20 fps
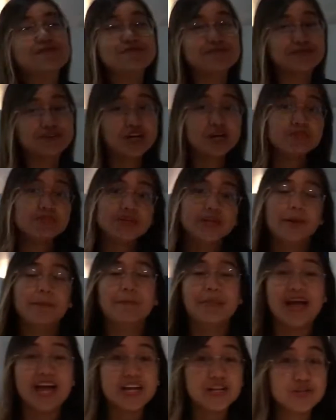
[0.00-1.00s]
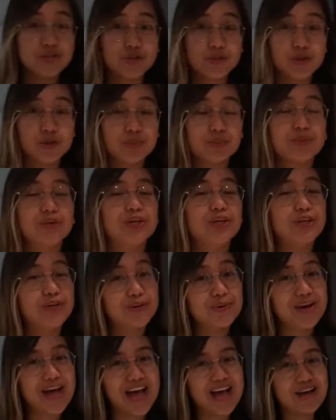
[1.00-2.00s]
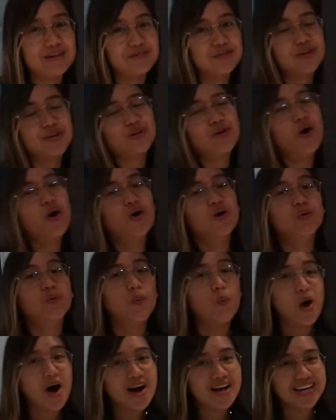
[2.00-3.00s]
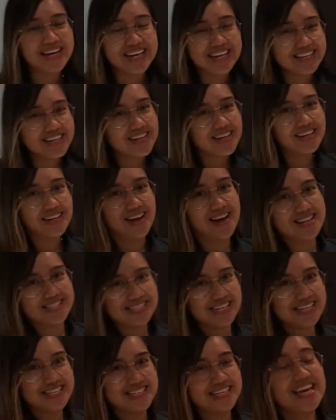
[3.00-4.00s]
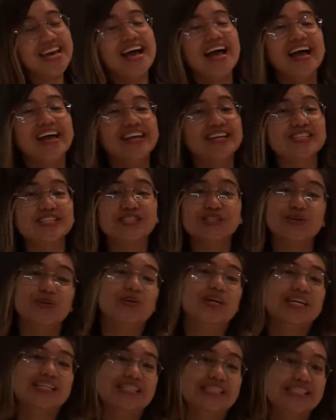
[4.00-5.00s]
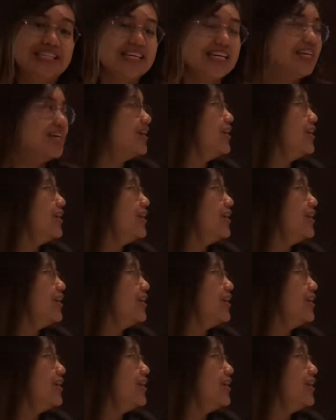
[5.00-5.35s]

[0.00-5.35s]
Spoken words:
From the bedroom, you have your own walk-in closet. And as you can see,